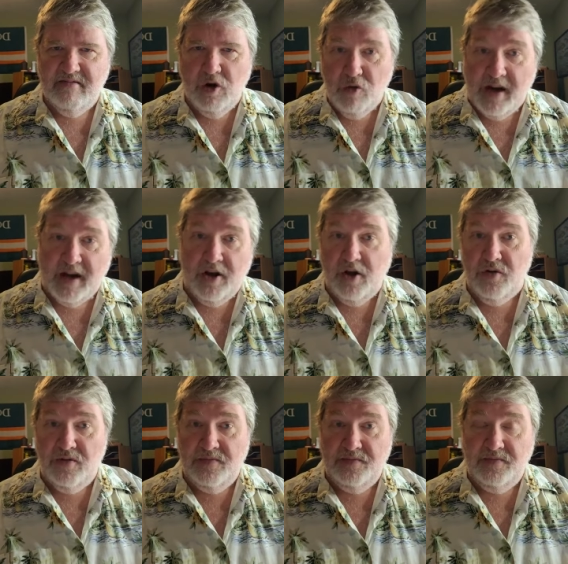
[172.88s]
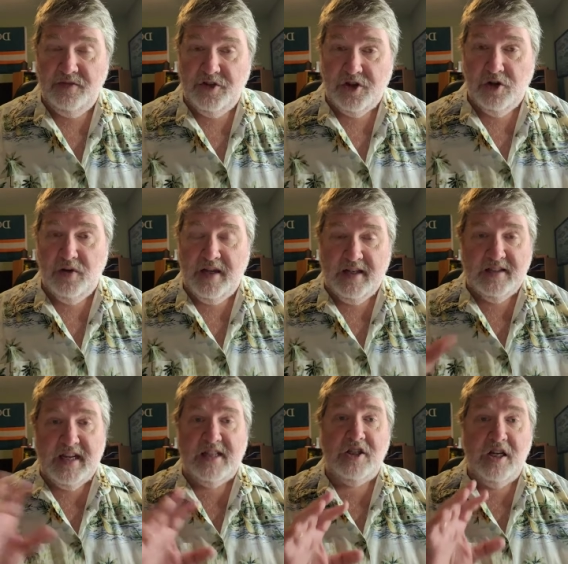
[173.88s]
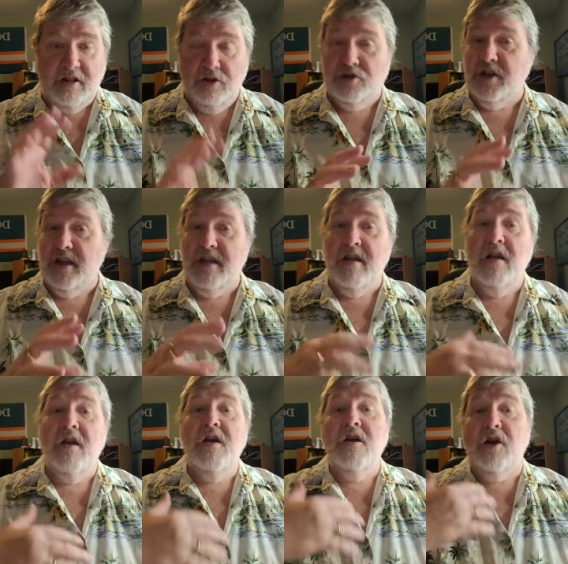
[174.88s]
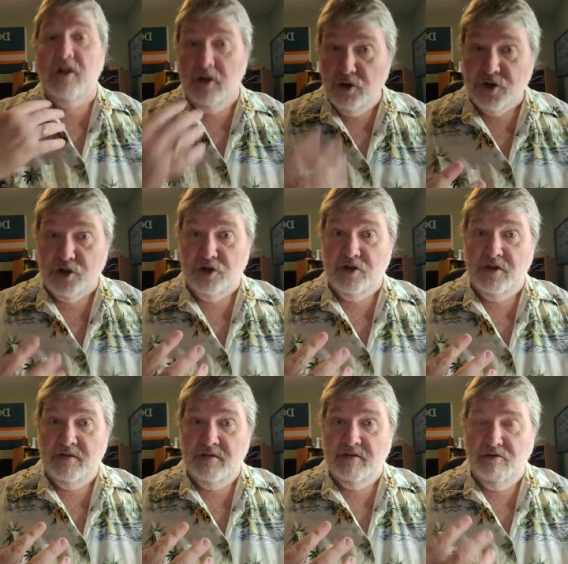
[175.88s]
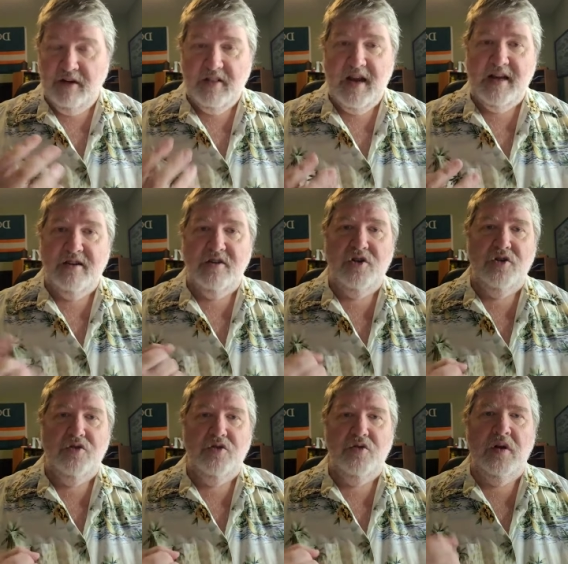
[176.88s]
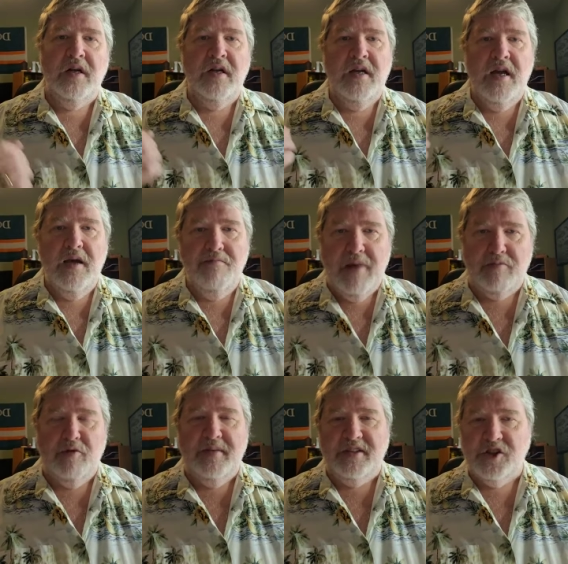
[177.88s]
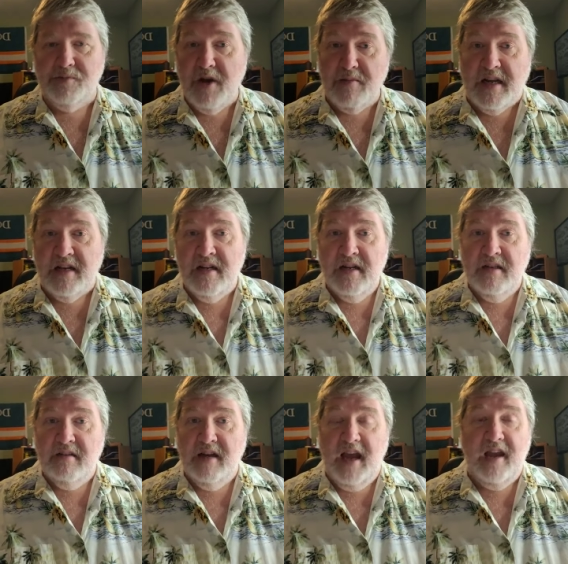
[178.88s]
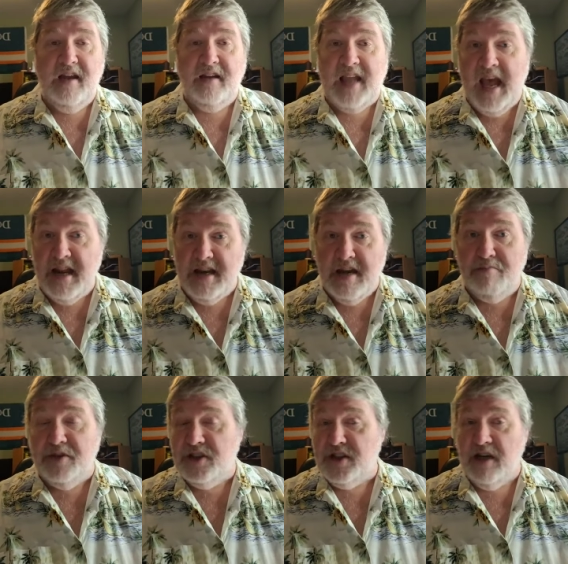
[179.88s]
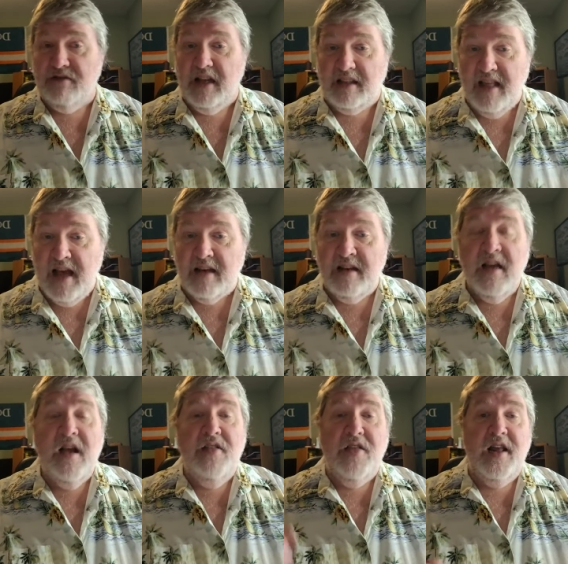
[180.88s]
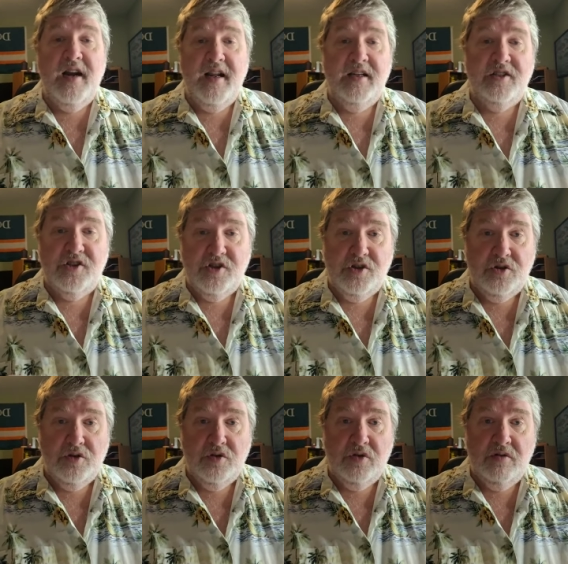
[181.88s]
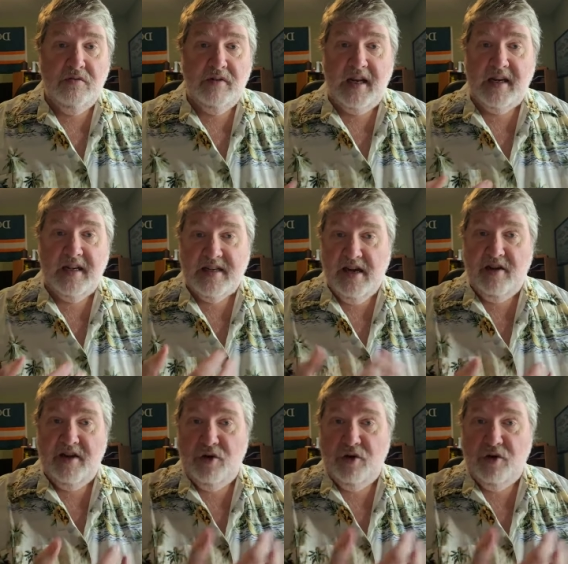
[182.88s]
oregano. So it is actually closer related to peppermint and spearmint and catnip and stuff like that than it is to like Italian